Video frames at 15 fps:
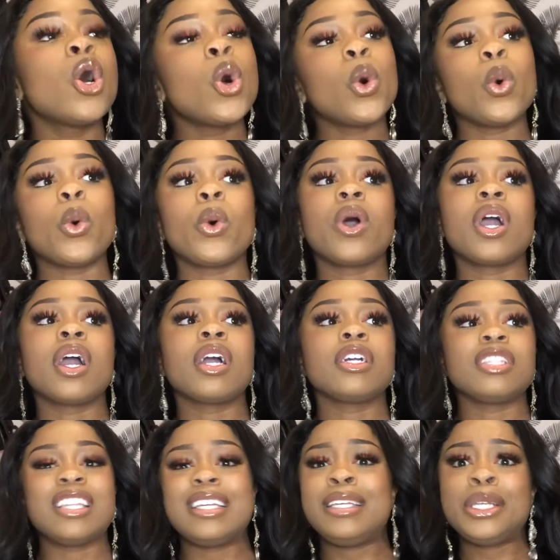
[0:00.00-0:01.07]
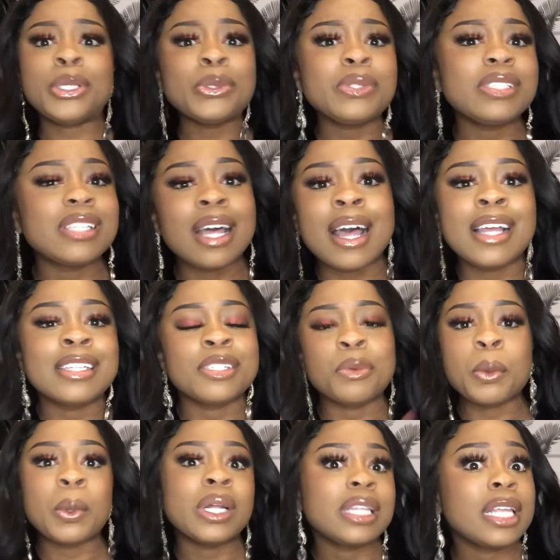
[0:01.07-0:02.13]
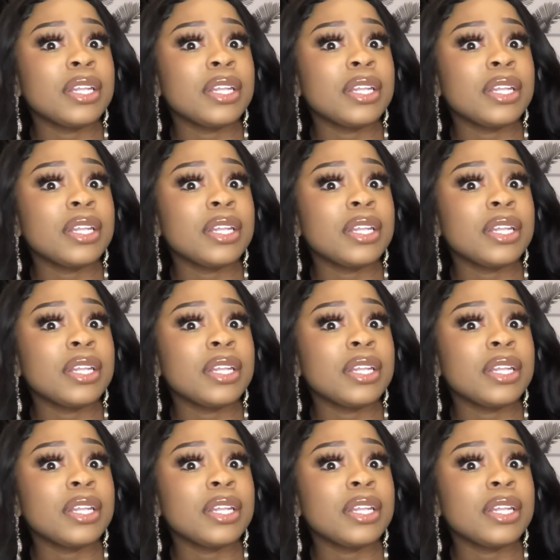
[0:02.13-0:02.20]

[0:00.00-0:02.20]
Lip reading: or the yield signs and what they